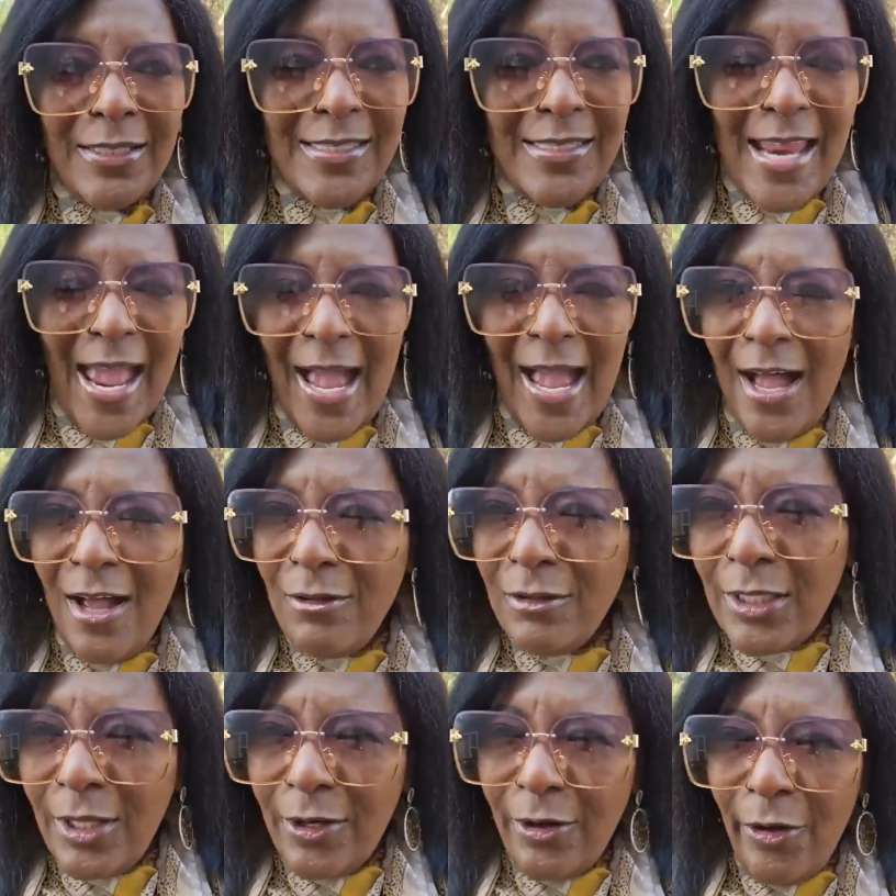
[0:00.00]

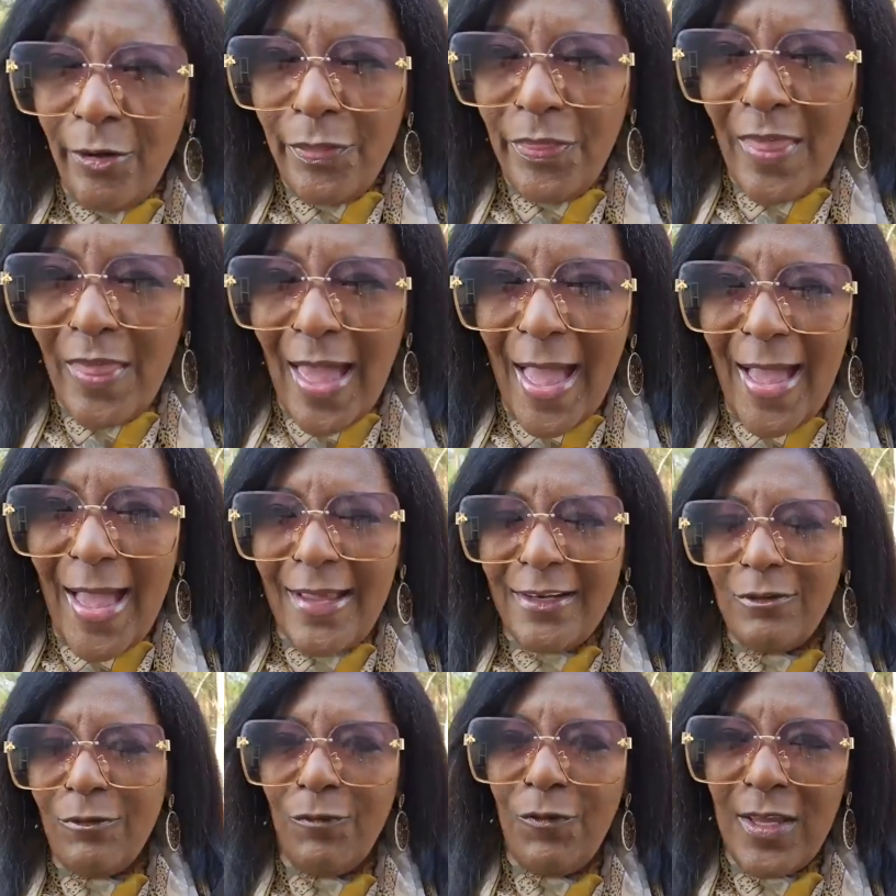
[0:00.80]
Download
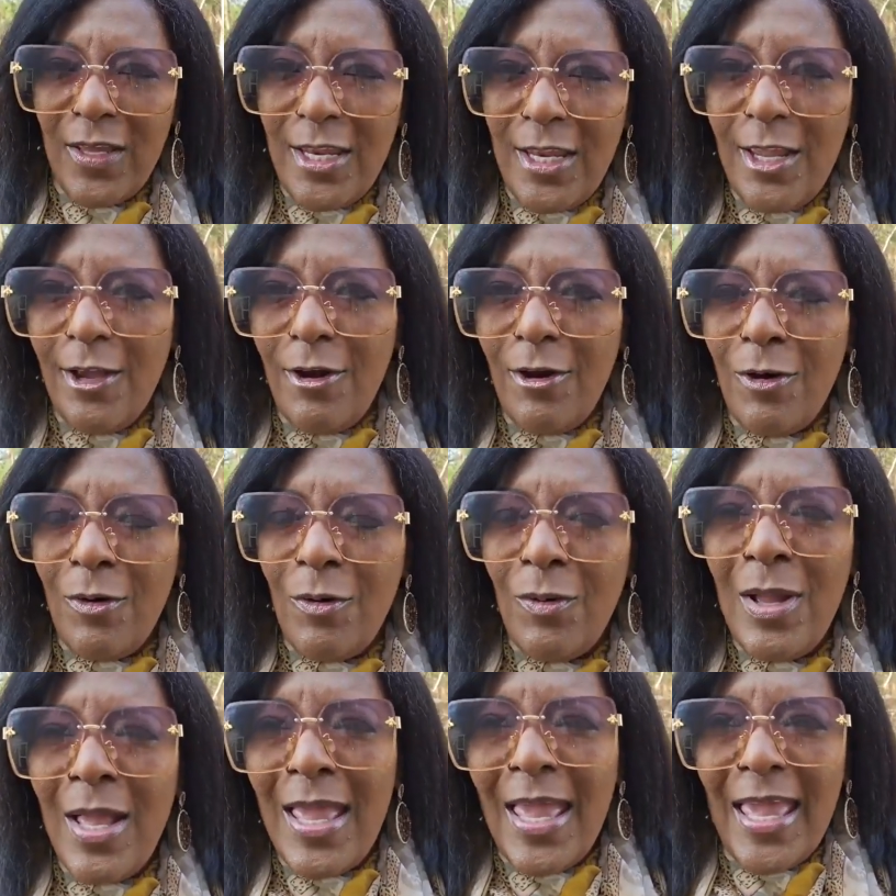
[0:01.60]
that
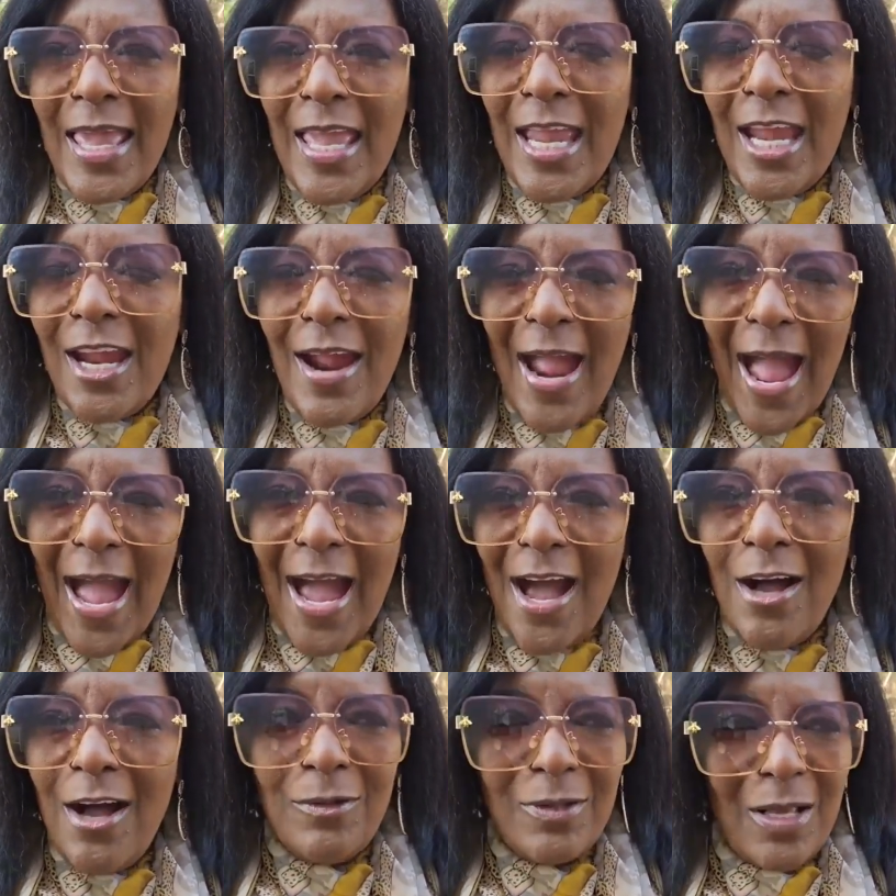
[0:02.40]
video. Hear
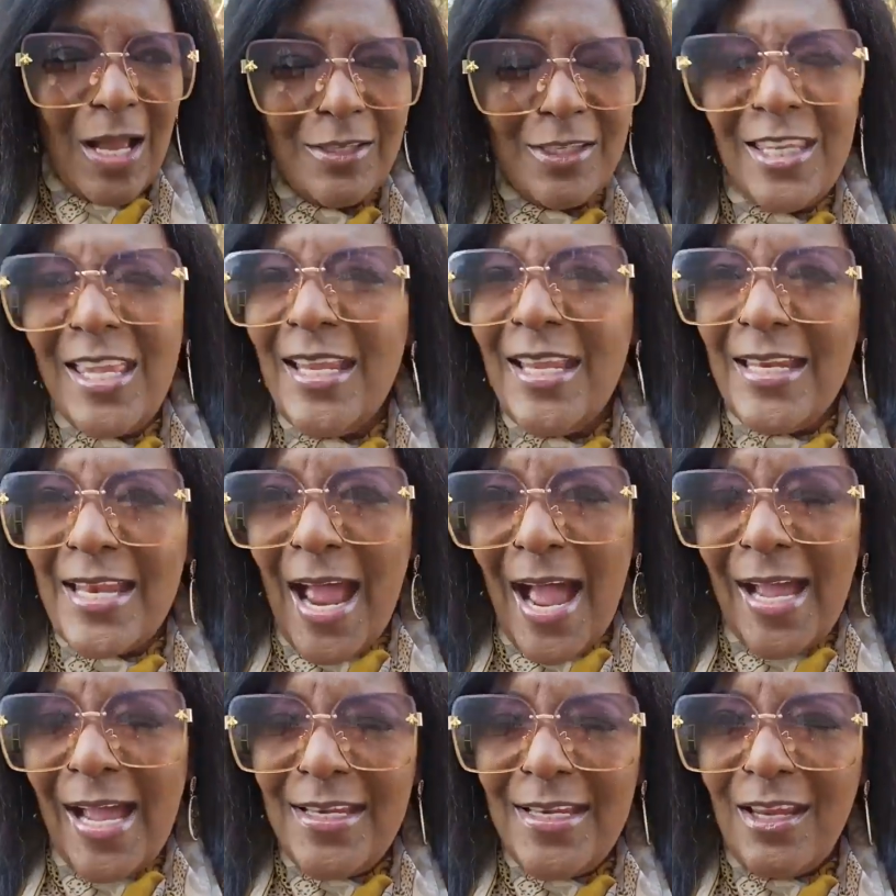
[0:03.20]
how, get an
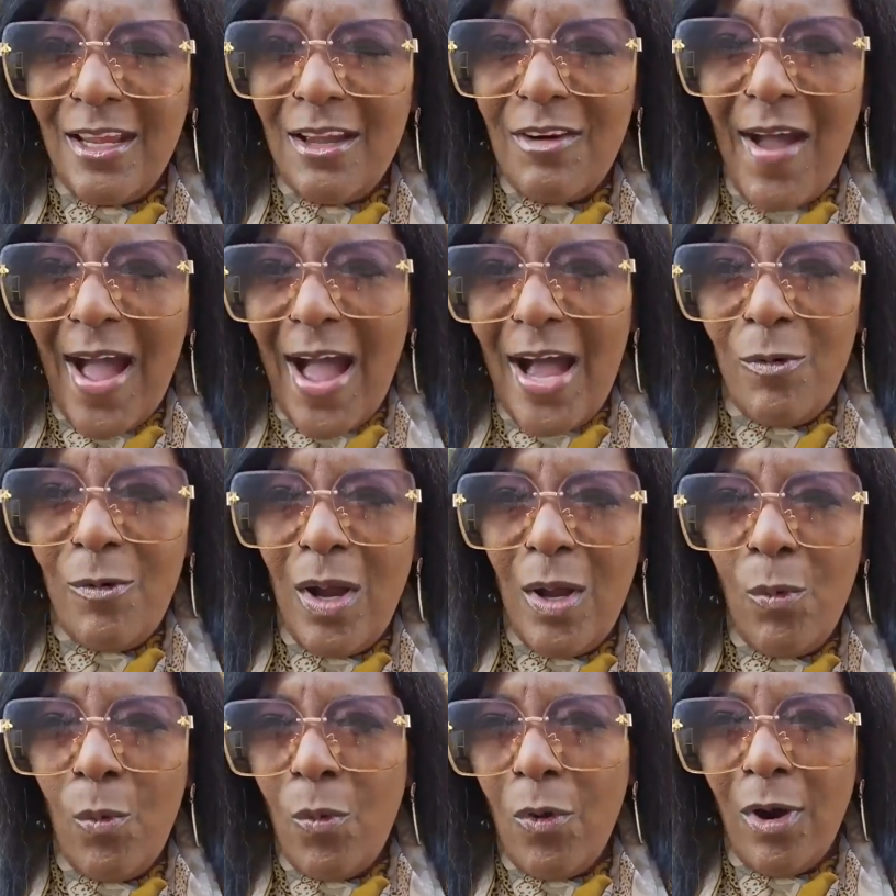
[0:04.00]
idea of how
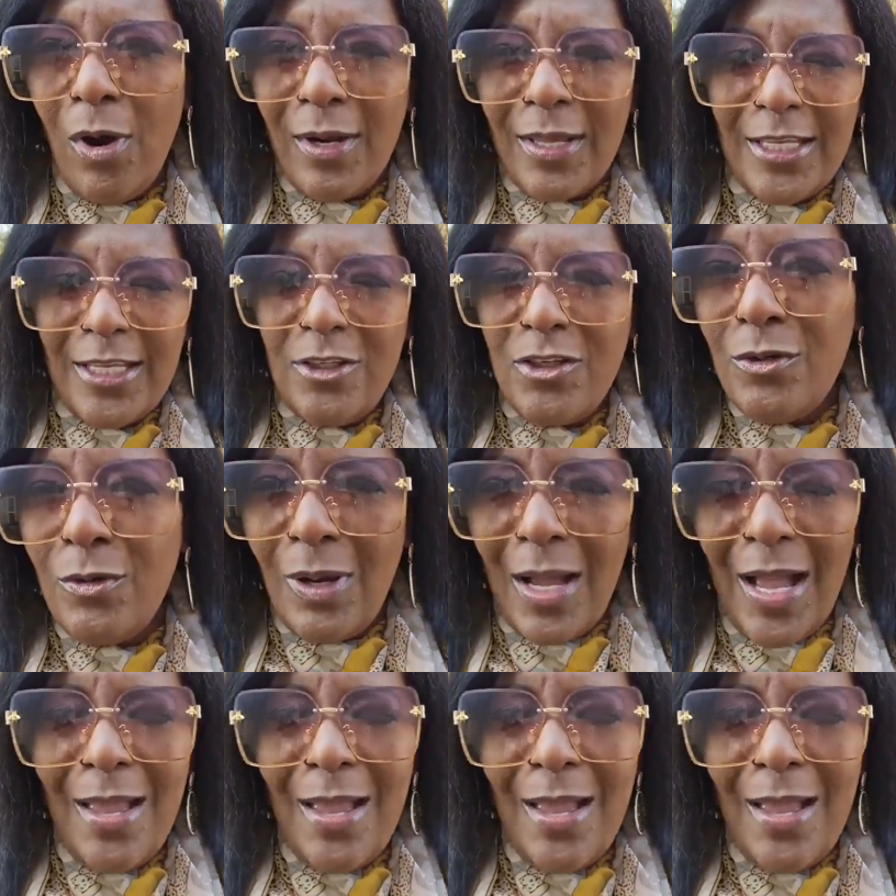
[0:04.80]
I work. I did